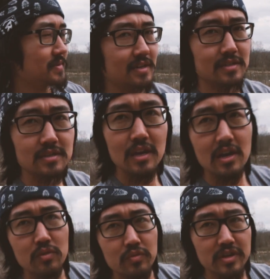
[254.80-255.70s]
because
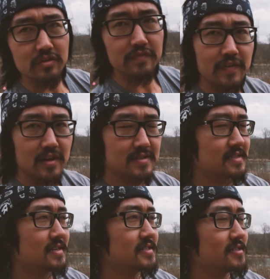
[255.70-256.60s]
when you
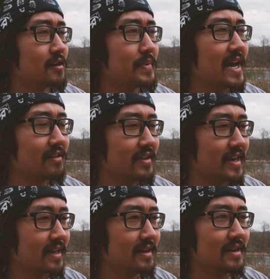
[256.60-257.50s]
first start
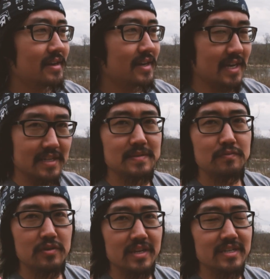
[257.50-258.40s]
pedaling, it's
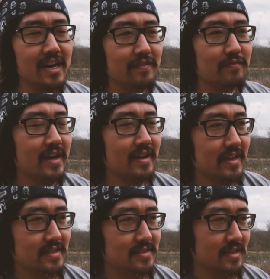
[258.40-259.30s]
pretty tough, right?
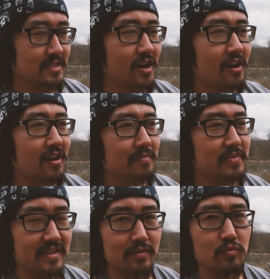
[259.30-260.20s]
It's hard,
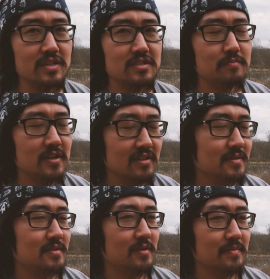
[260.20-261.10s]
but then once you build
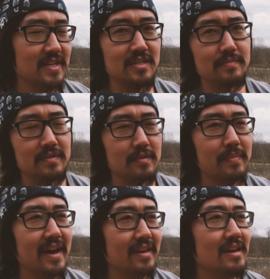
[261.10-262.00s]
up the momentum of the
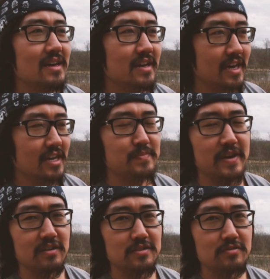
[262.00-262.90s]
bike, each
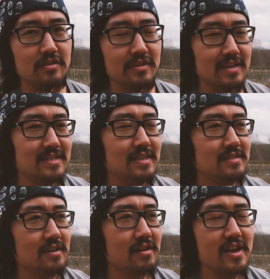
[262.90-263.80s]
pedal stroke gets
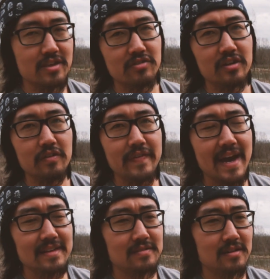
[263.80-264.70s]
easier and you go
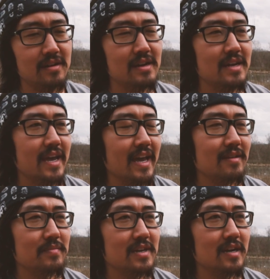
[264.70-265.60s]
faster, and
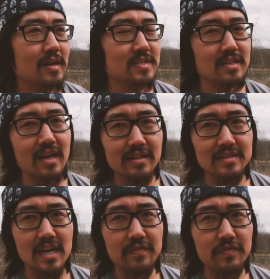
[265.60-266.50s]
it becomes a lot
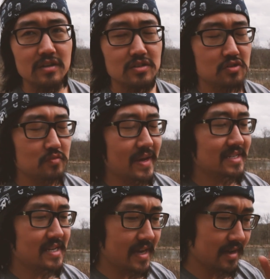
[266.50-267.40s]
less effort to
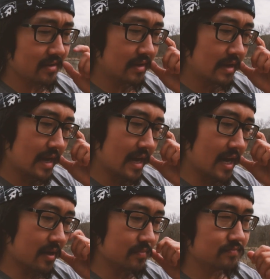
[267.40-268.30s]
maintain
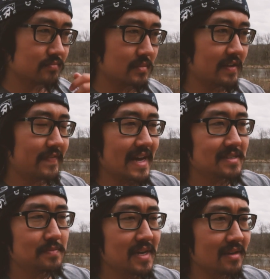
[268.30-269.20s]
a
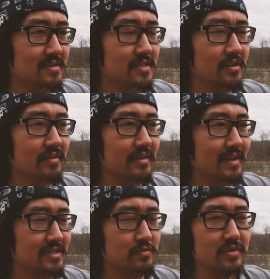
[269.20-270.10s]
fast speed. And so
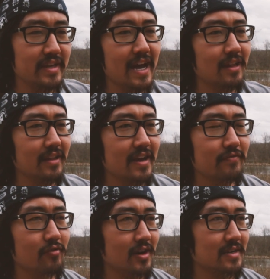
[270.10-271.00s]
that's really how
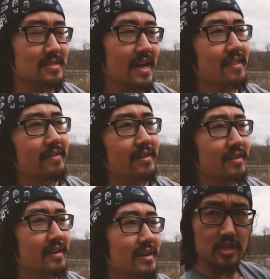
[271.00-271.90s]
life works, I
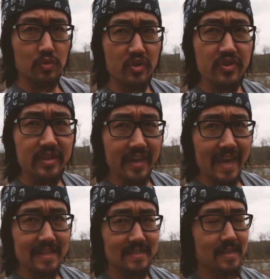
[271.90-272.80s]
think. So we really
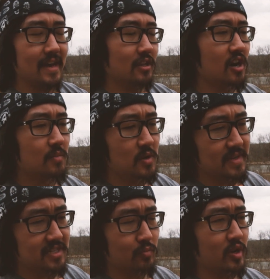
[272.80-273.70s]
can see that law of
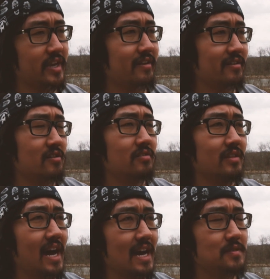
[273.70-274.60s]
momentum working in our own
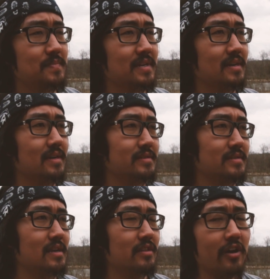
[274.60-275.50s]
lives,
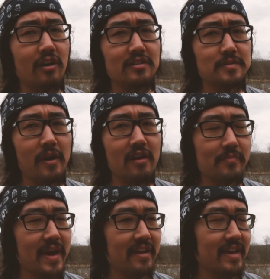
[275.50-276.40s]
because the hardest part
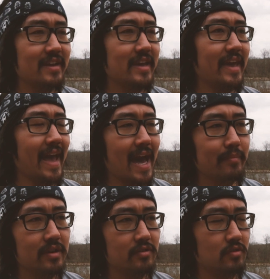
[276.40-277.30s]
about any
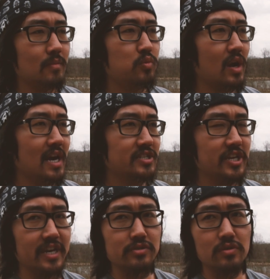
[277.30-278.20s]
habit or
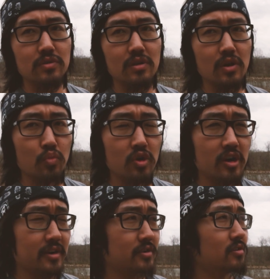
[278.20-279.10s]
project or
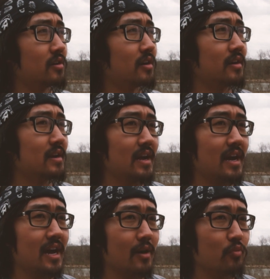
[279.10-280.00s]
work or
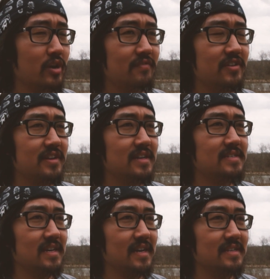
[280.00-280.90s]
whatever it is